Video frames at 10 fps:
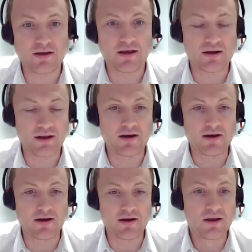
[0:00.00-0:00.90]

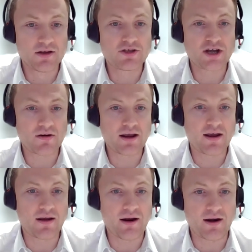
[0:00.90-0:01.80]
in
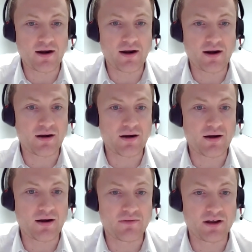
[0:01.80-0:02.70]
generally
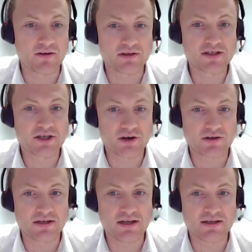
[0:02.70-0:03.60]
have a lot of
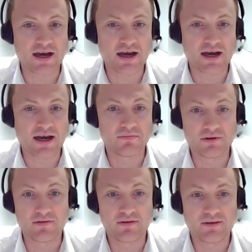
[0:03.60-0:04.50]
uncertainty attached to them, but